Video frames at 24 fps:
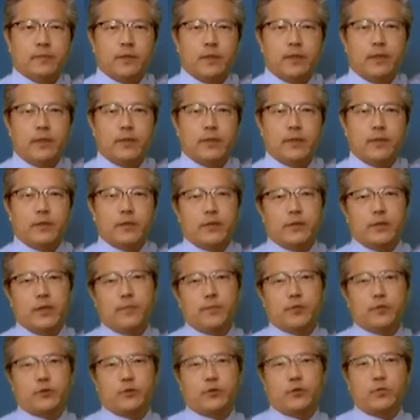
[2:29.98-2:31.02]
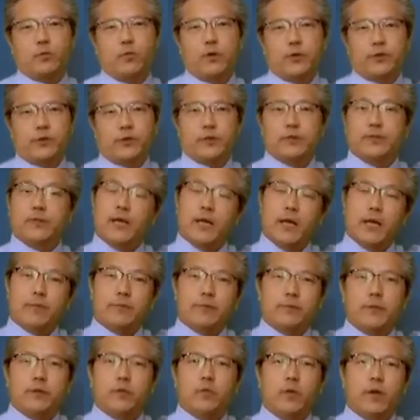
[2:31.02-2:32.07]
And then the temperature of the water does not have
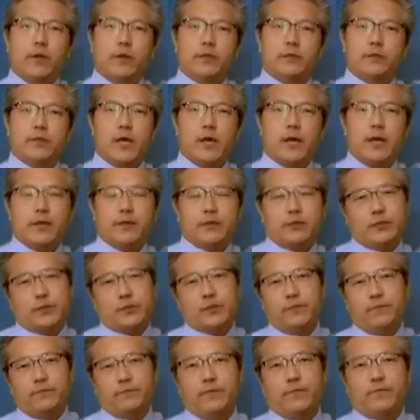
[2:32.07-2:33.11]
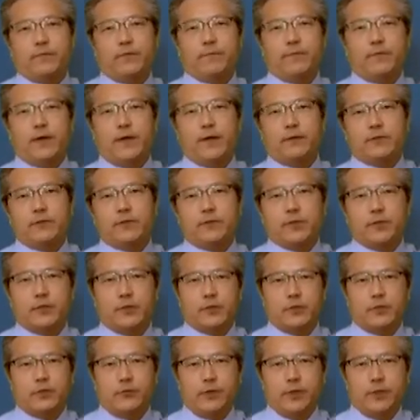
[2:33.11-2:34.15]
to be quite as high, just 55, 60
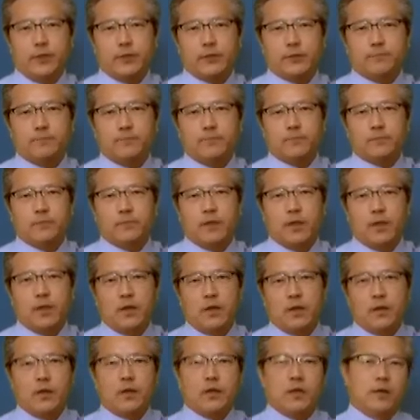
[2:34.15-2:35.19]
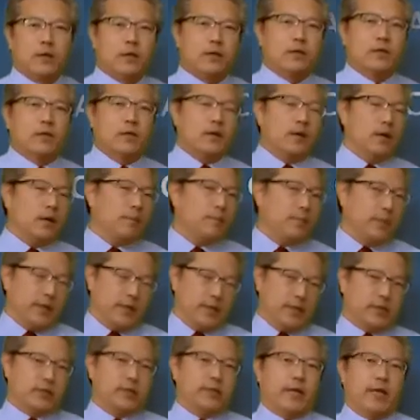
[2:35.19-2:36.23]
degrees.
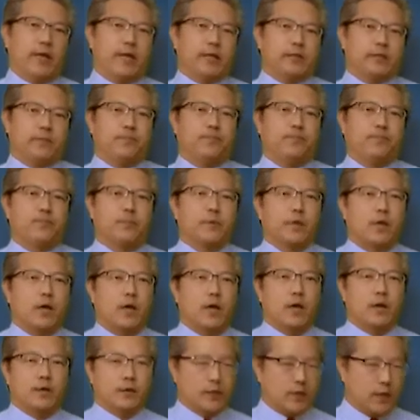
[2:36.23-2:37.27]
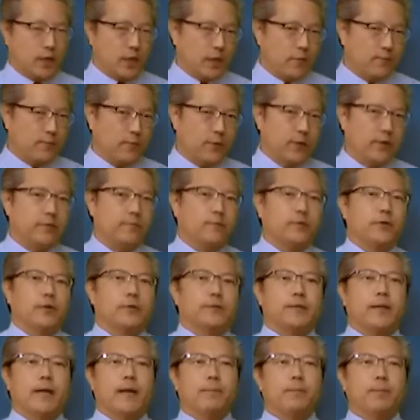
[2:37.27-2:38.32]
Many states, California for
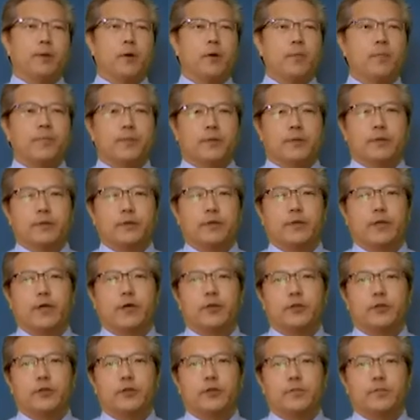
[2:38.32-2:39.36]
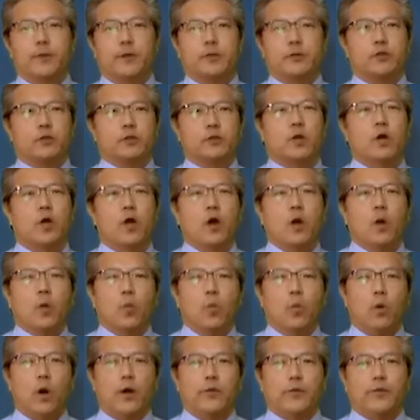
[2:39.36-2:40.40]
example, the health inspectors
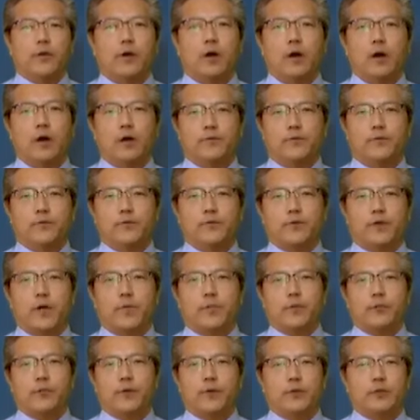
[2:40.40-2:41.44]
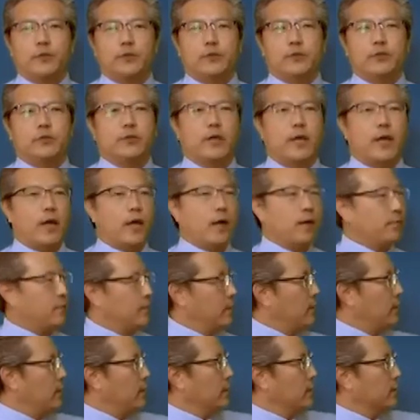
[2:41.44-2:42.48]
want all food operations to
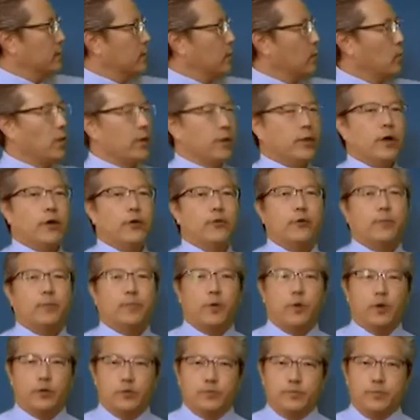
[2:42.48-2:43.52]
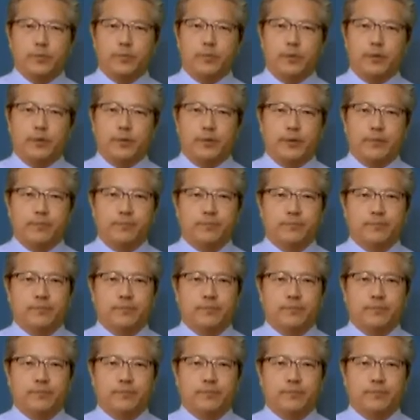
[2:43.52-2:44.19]
have the 100 parts per million